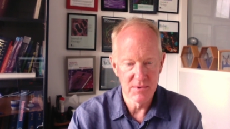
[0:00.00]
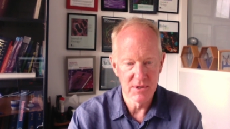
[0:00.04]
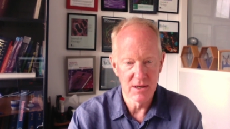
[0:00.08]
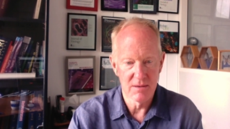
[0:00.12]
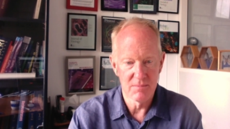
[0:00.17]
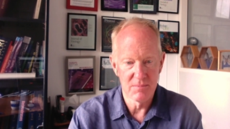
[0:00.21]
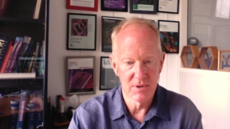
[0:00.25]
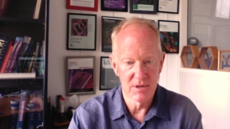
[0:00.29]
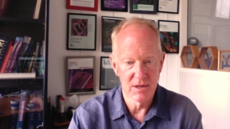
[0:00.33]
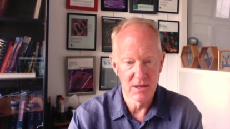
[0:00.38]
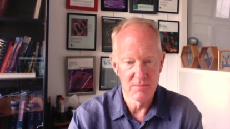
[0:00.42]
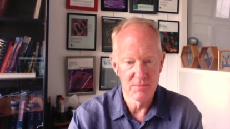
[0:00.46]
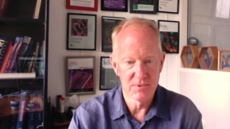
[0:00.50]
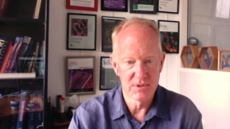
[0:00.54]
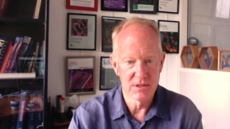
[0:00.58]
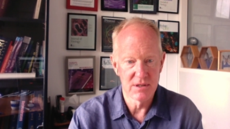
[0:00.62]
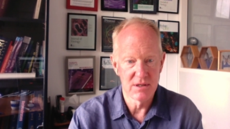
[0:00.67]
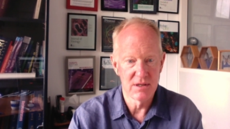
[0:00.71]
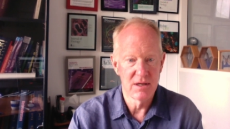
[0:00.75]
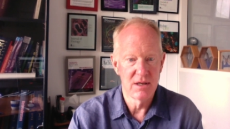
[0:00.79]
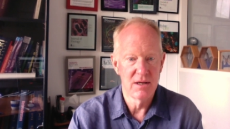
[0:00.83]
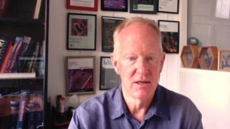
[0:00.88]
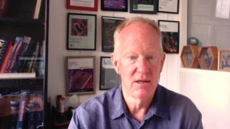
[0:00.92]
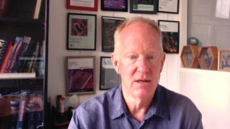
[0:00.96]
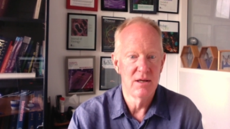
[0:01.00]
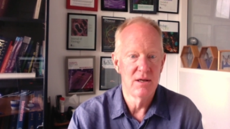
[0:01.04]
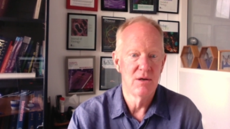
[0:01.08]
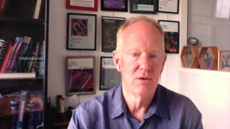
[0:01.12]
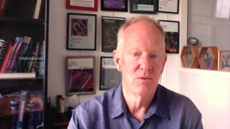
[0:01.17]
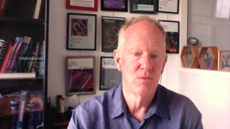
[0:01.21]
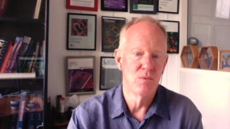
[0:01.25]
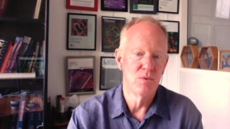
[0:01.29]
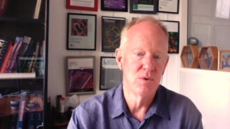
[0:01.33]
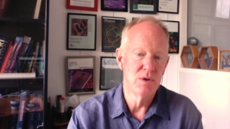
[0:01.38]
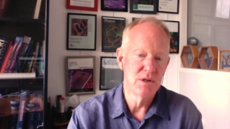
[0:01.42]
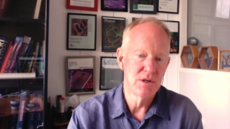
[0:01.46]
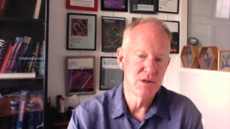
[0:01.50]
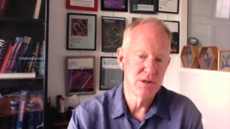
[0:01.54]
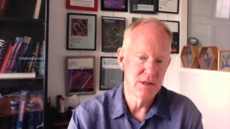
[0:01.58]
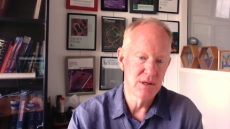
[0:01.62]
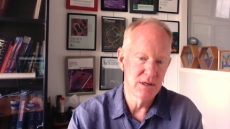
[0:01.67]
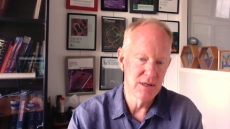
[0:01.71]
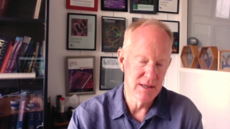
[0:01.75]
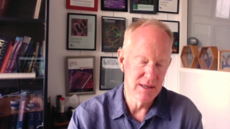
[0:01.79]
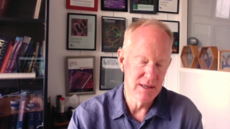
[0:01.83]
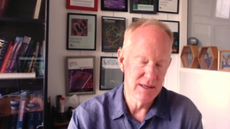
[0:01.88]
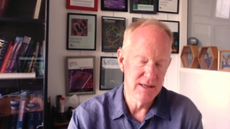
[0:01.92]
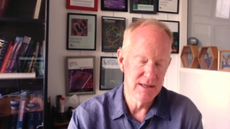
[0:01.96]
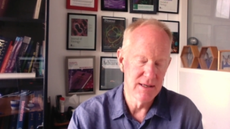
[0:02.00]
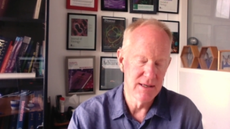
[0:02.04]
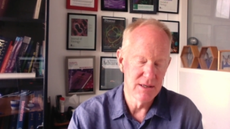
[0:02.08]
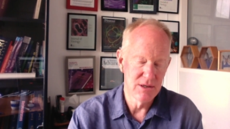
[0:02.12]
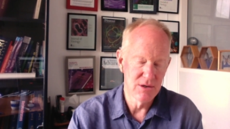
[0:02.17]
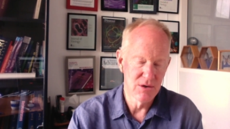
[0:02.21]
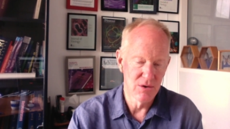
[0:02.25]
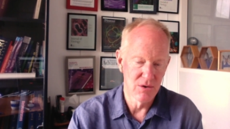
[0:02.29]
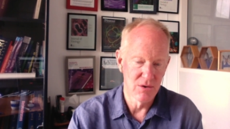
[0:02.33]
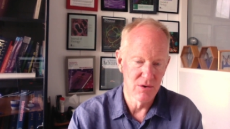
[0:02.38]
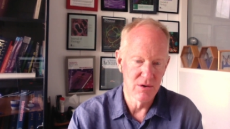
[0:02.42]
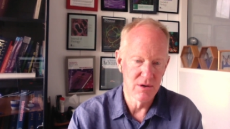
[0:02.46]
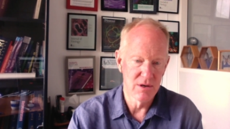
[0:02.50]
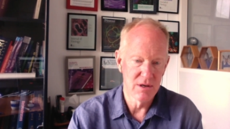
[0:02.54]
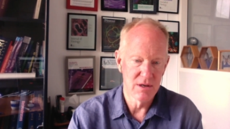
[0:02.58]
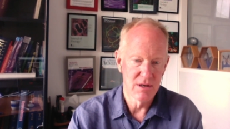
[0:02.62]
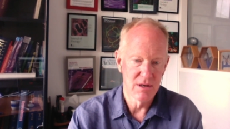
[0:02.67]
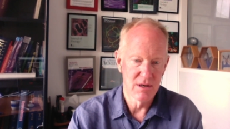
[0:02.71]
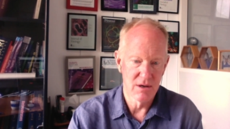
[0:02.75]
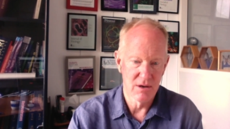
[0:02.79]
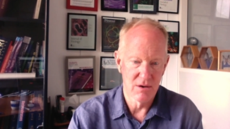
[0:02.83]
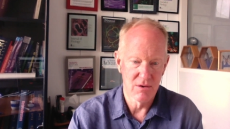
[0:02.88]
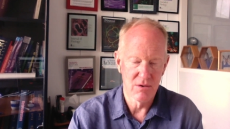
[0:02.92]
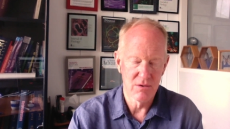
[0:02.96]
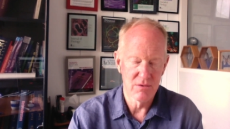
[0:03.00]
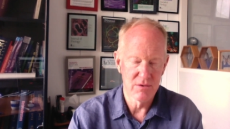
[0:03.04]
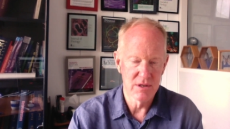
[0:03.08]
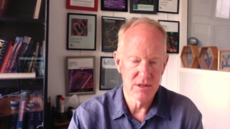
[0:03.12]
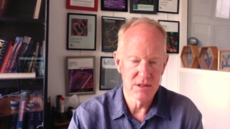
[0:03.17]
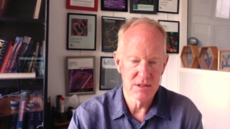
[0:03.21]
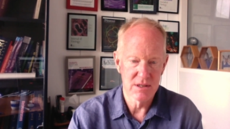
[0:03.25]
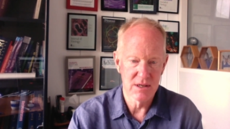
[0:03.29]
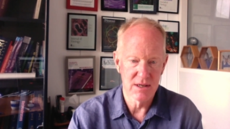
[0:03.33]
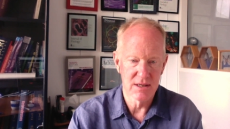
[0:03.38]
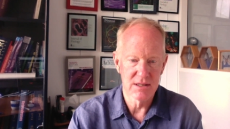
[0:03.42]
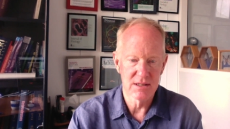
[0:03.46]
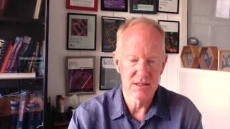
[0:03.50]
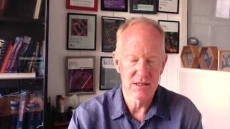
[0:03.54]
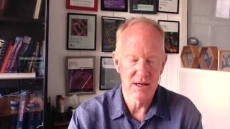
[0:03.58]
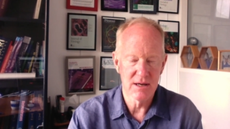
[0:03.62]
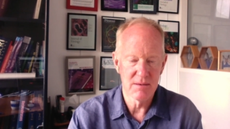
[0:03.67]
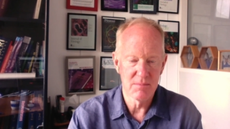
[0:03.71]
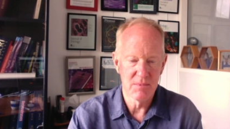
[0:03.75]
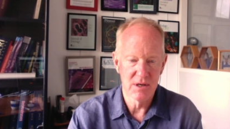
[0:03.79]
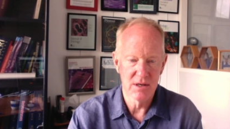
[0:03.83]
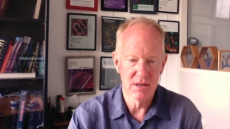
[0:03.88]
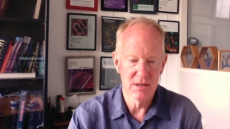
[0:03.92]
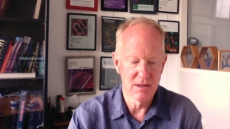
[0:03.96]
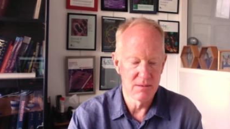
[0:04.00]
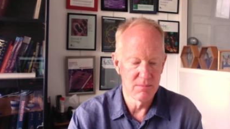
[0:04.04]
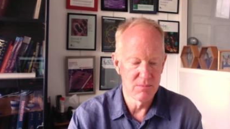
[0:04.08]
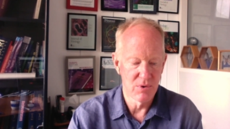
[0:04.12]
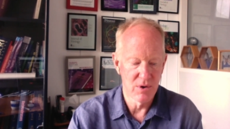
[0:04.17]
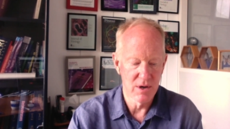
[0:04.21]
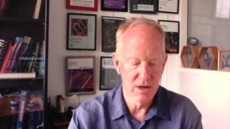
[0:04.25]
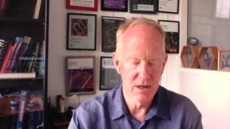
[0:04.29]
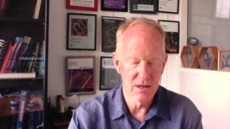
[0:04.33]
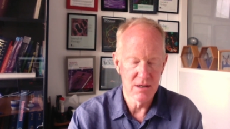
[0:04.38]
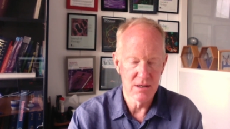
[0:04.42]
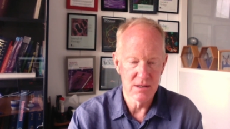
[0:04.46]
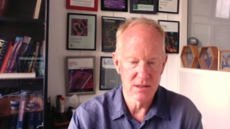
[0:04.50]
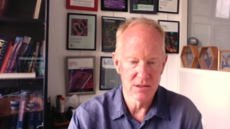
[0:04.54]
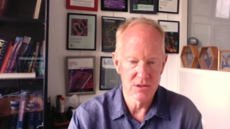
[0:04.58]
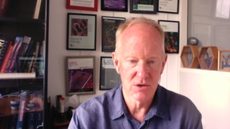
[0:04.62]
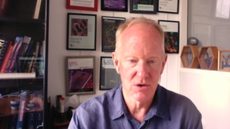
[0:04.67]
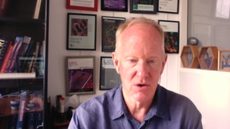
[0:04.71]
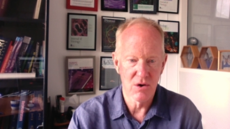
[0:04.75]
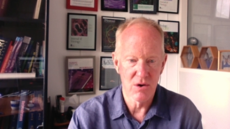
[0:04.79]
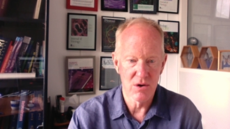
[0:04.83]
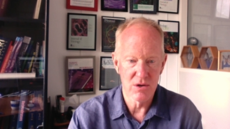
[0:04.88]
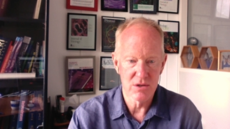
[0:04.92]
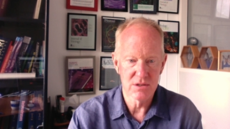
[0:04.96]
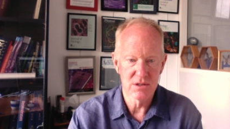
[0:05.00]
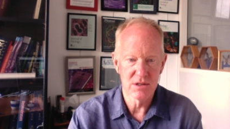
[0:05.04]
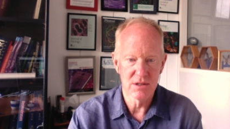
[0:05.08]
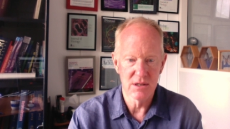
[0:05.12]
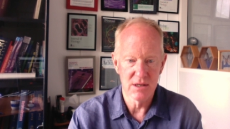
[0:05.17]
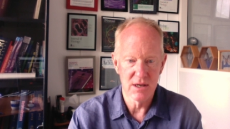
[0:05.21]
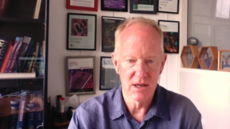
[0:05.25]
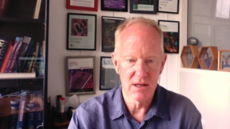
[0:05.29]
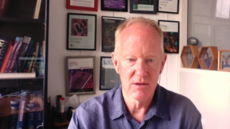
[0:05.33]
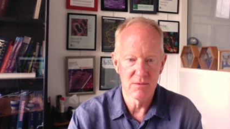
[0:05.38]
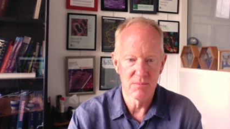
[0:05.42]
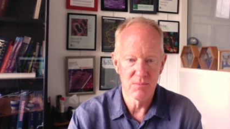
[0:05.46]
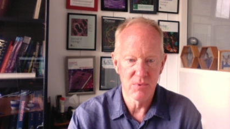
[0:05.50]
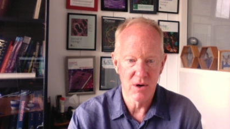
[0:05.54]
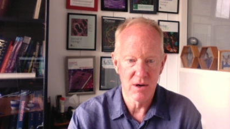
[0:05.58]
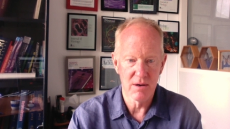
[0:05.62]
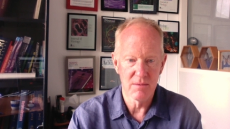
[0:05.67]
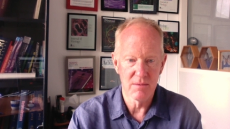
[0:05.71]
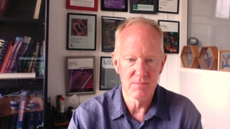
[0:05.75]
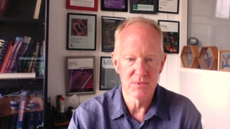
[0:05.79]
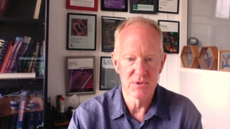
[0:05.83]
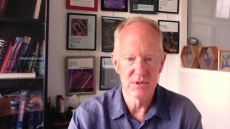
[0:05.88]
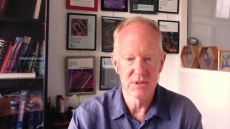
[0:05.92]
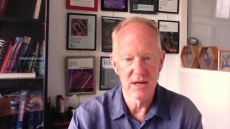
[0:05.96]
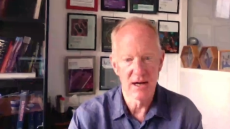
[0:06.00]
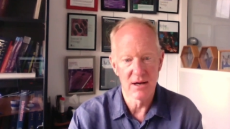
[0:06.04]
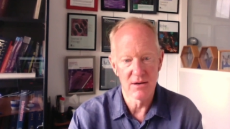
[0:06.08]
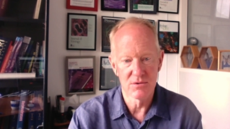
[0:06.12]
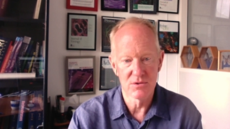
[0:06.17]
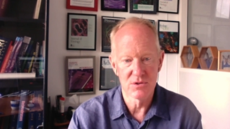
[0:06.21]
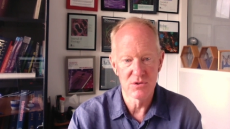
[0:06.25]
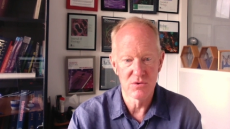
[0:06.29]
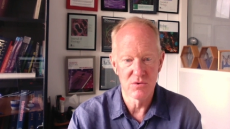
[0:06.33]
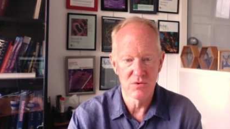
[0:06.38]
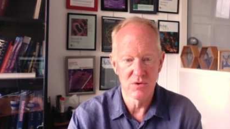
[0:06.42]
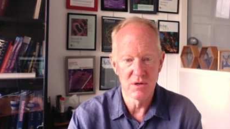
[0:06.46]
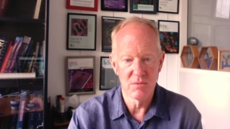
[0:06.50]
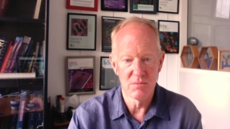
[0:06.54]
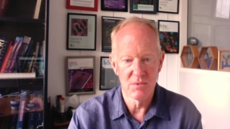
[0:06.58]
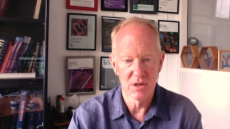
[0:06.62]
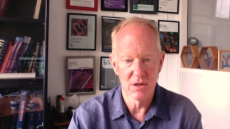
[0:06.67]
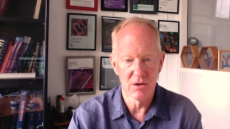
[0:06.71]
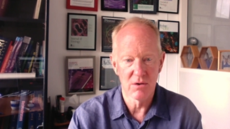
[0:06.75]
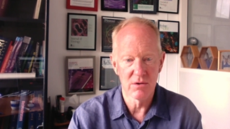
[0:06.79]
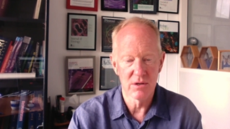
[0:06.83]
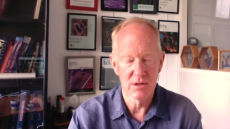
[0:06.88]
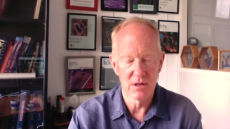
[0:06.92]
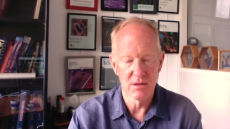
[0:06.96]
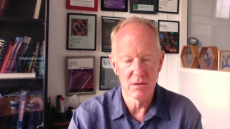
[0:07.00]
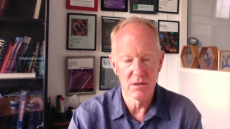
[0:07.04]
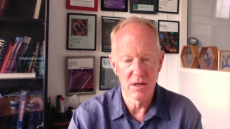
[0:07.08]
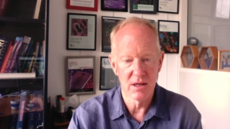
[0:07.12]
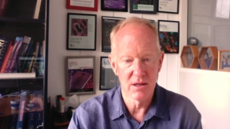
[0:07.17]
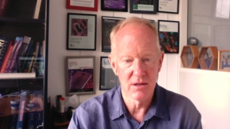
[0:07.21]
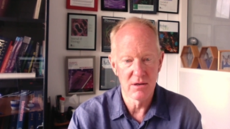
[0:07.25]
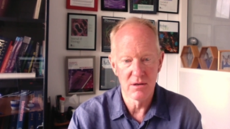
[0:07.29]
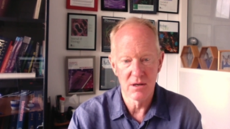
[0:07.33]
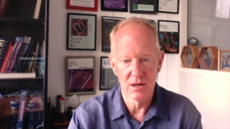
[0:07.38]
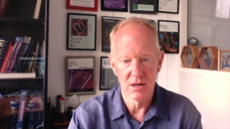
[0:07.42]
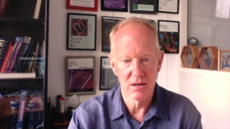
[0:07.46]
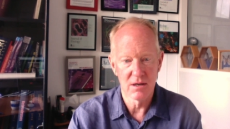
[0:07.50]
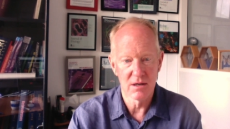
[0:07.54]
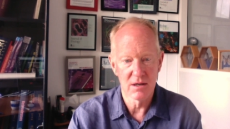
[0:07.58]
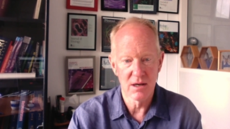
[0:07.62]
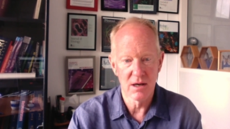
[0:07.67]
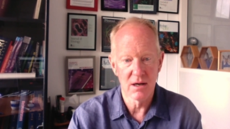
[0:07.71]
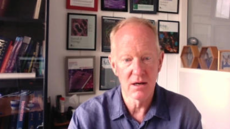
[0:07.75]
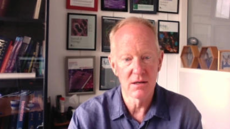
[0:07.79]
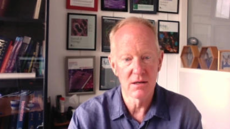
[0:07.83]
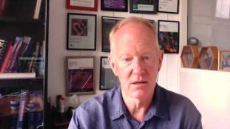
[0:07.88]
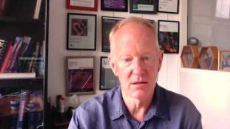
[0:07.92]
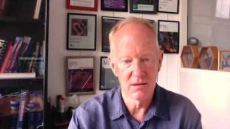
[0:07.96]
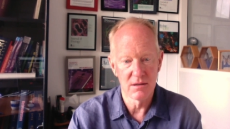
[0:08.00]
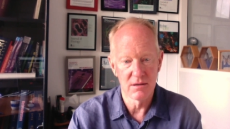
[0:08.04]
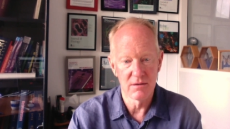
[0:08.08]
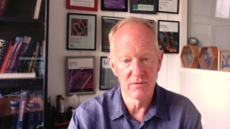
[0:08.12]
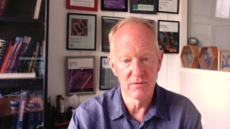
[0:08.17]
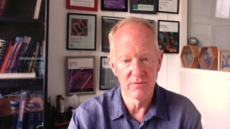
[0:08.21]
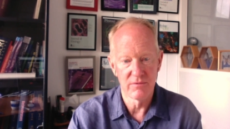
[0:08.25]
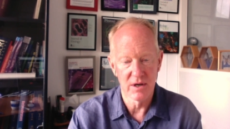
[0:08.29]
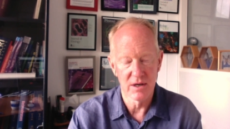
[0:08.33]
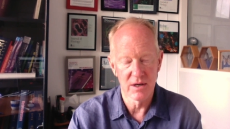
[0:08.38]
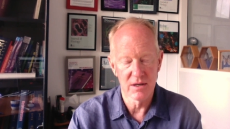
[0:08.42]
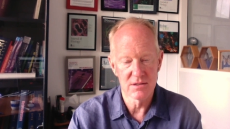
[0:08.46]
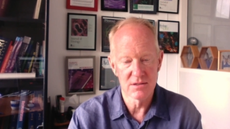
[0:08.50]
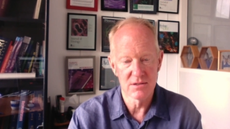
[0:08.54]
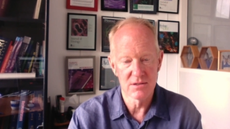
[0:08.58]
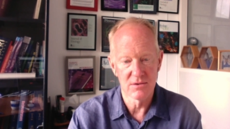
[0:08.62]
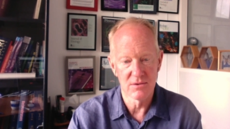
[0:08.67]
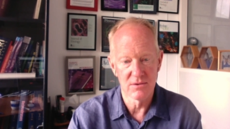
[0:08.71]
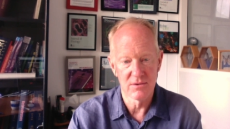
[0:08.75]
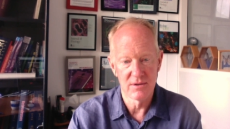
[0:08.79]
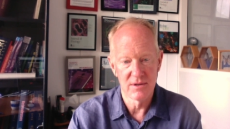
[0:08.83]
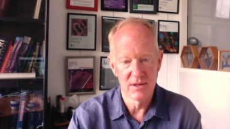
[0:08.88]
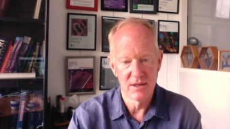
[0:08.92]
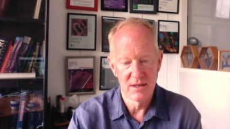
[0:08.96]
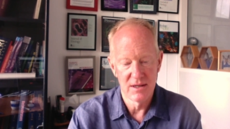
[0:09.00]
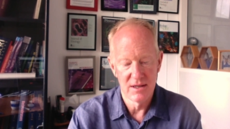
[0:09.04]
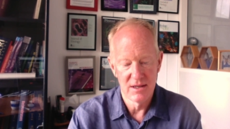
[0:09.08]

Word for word: the epilepsy, which in turn, all this excitement in the brain is causing the other problems downstream and all the other uh, cognitive effects. So